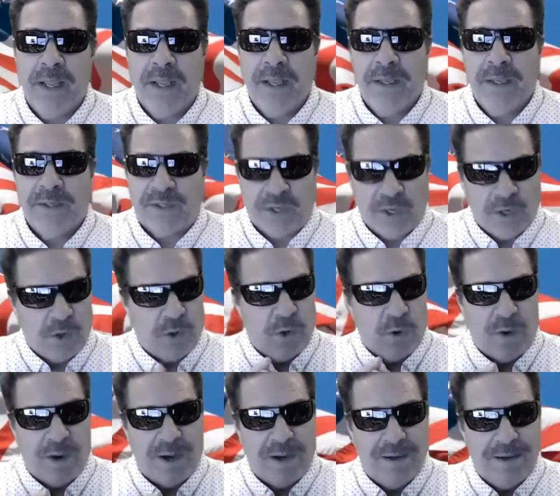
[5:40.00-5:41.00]

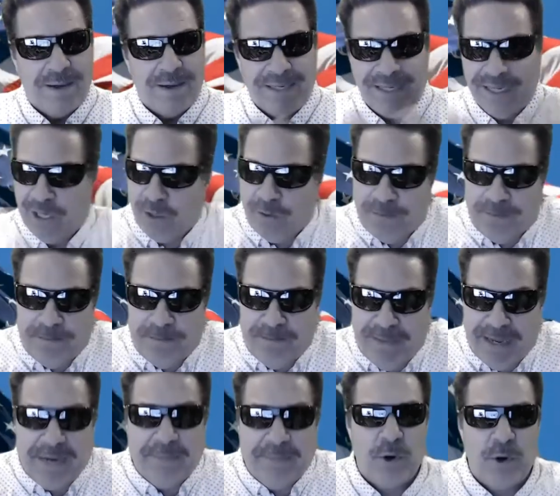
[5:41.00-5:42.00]
So, you know,
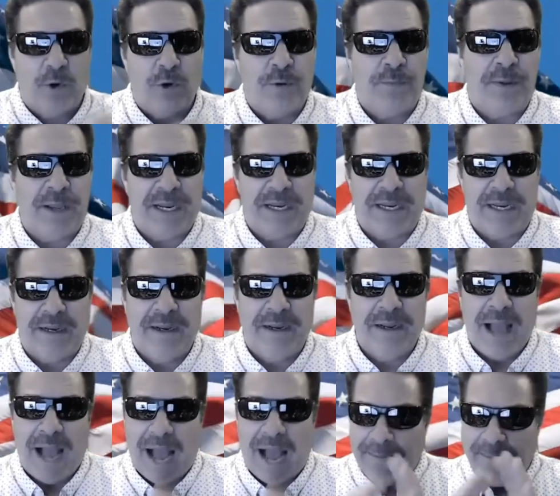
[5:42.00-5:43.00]
make up your own opinion.
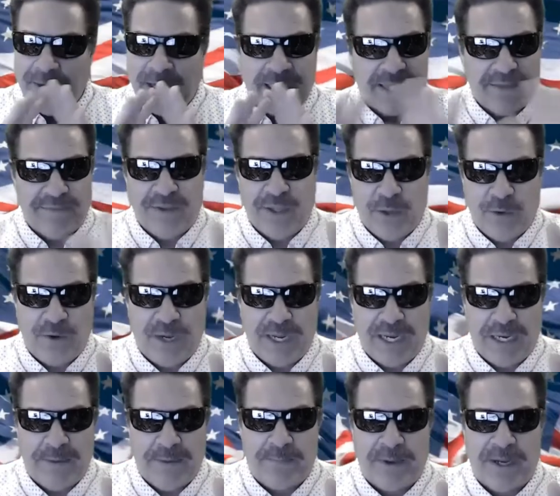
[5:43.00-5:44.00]
I'm not giving you
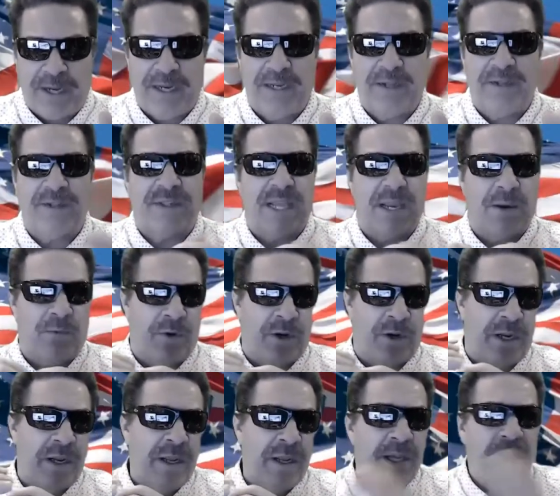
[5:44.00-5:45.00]
any opinions that
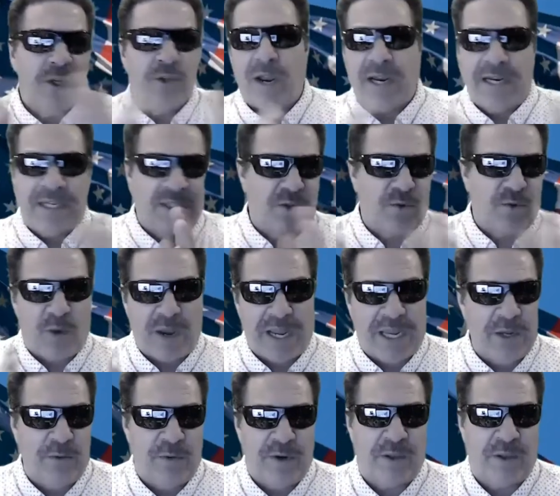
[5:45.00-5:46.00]
would try to sway
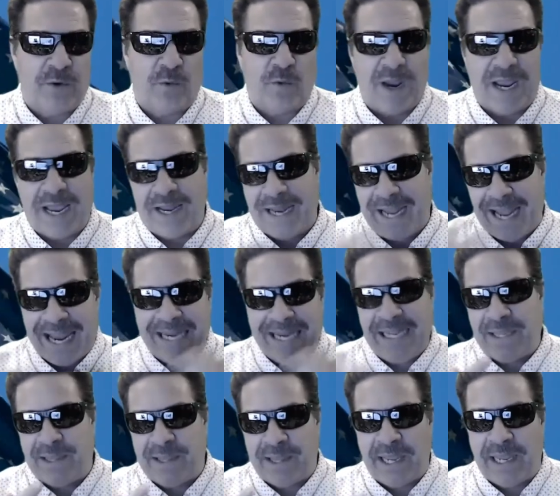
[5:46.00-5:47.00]
you either way on
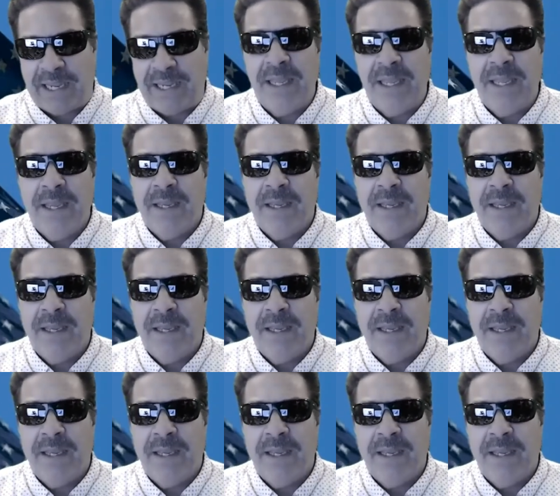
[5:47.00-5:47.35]
anything.